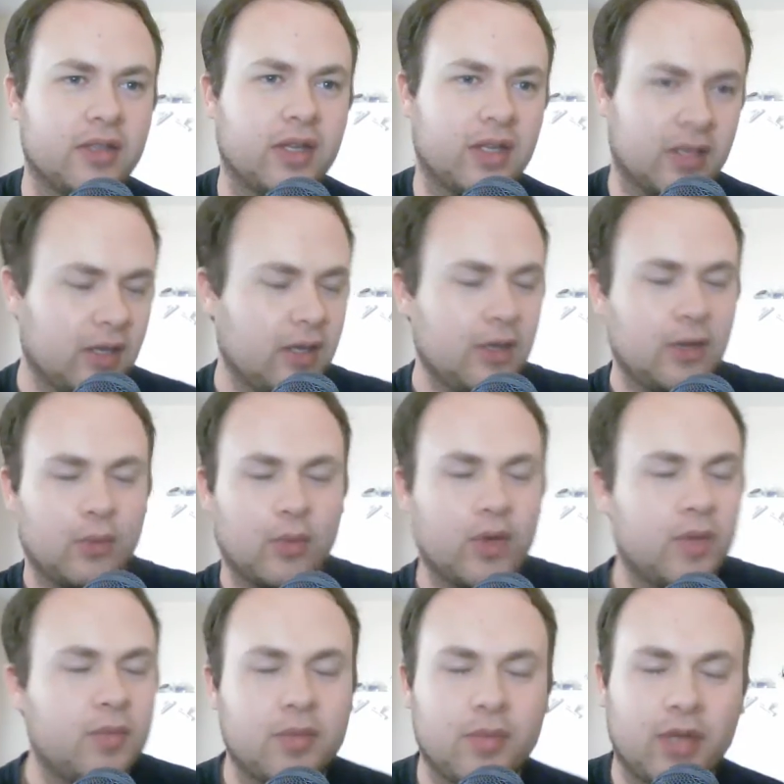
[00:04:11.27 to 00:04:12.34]
Like what
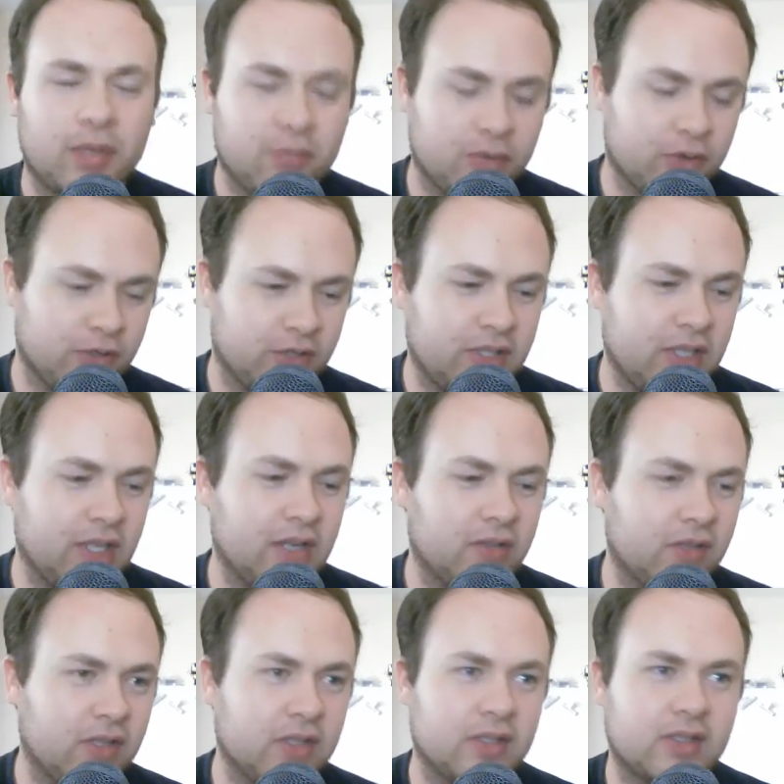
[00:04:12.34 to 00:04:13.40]
I mean by
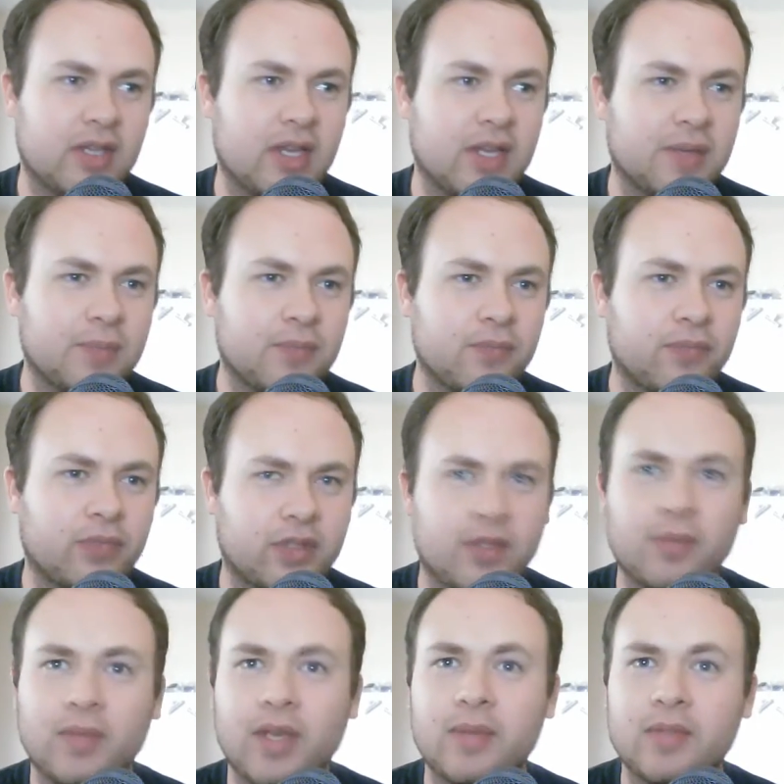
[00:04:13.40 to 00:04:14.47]
perceived is that
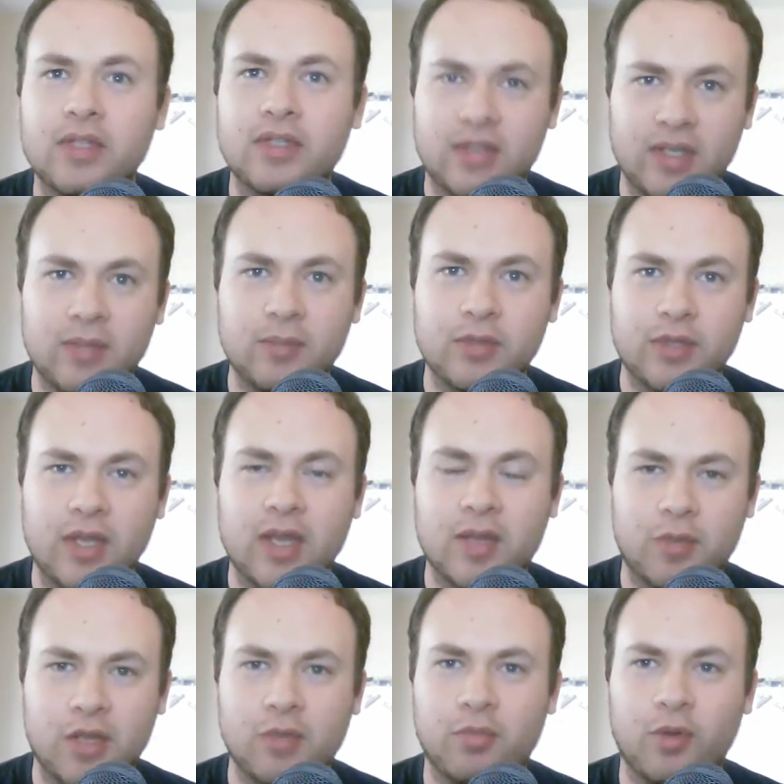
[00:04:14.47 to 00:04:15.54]
sometimes it seems
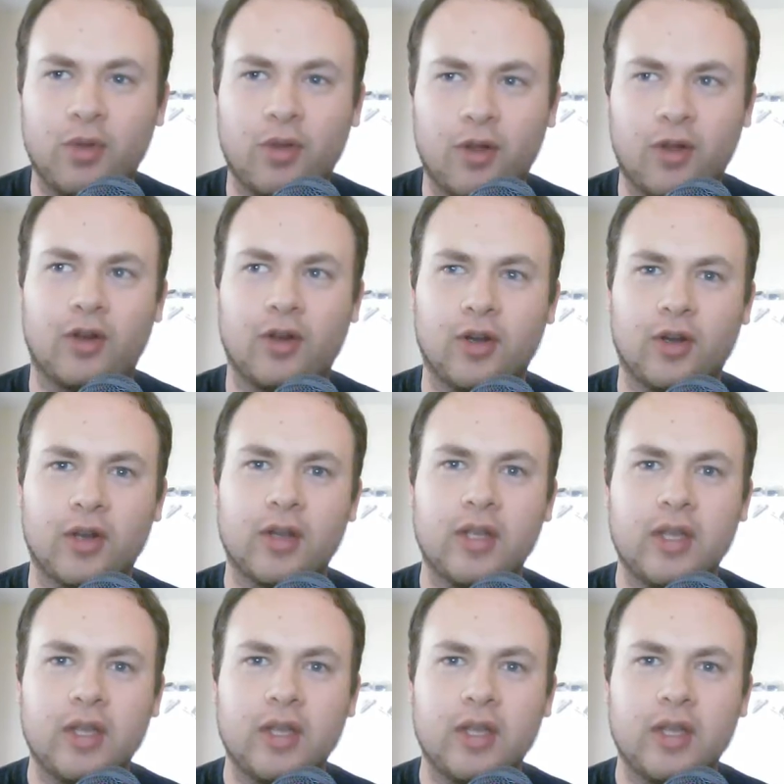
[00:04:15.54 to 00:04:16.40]
like people are